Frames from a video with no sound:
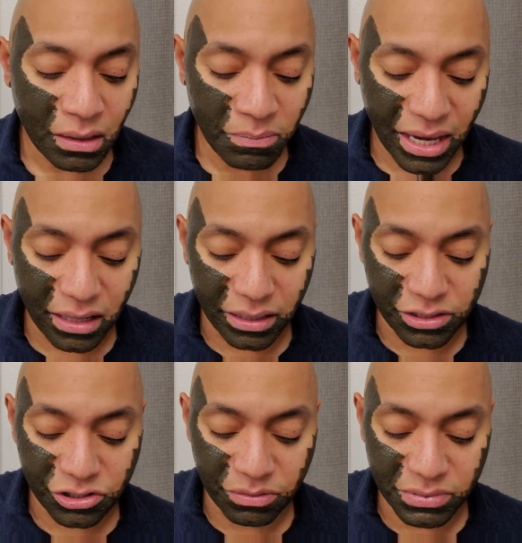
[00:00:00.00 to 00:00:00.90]
May
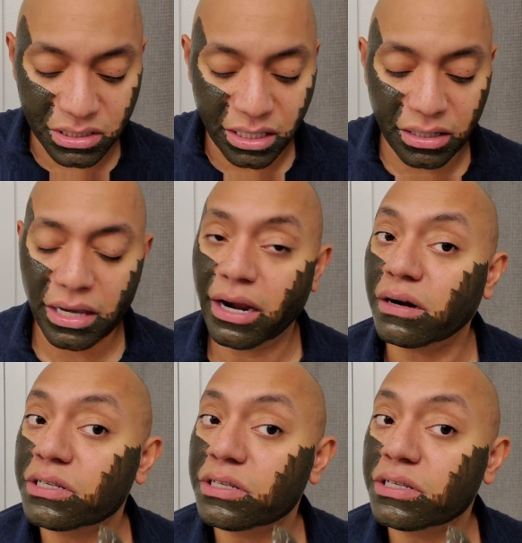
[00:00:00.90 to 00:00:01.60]
Lindstrom skincare.